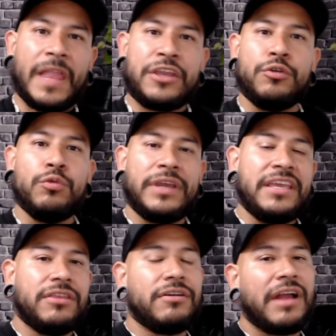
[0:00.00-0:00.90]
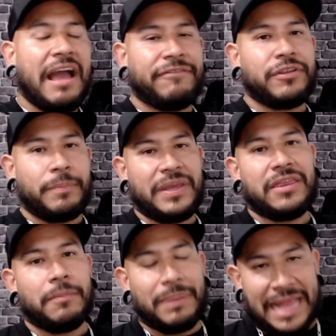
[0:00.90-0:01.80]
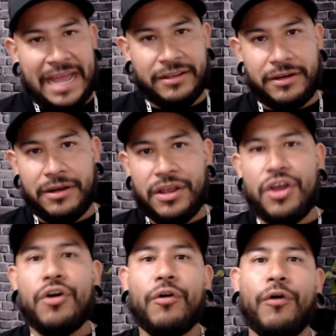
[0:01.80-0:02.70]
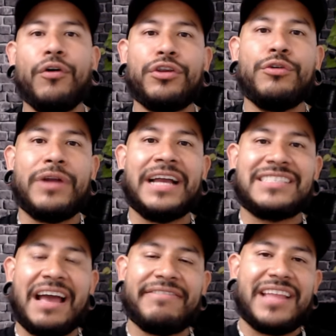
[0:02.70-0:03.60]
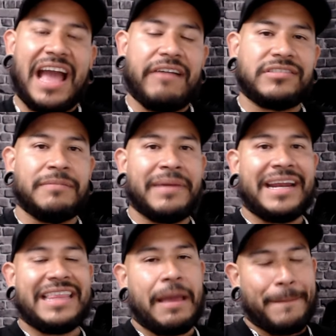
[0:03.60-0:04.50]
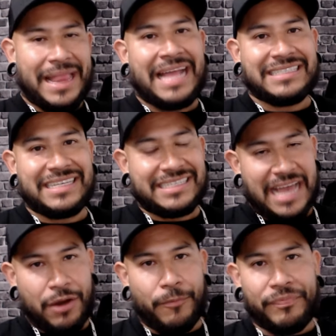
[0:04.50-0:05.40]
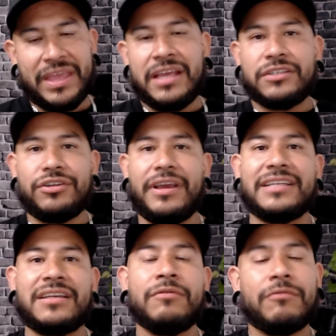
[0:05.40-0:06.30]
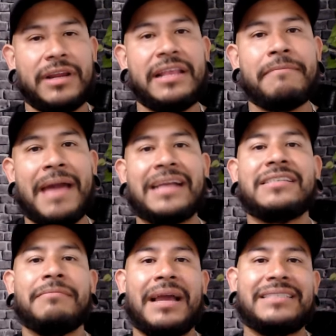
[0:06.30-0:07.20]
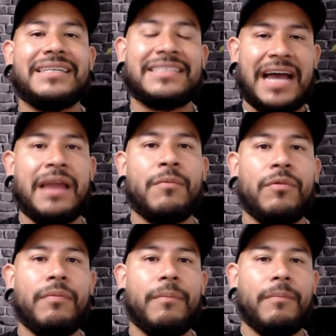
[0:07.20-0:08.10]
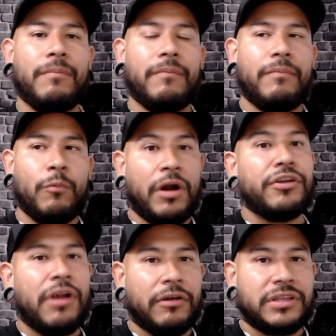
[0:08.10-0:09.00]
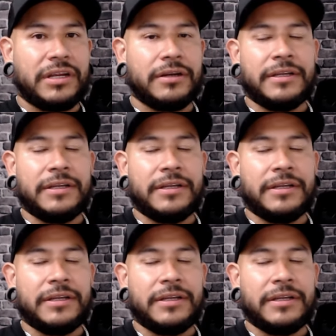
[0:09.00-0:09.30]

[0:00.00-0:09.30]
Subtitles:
you either have to be the planner, or you guys have to have somebody that plans this out, so you guys can really maximize the time while you're out there.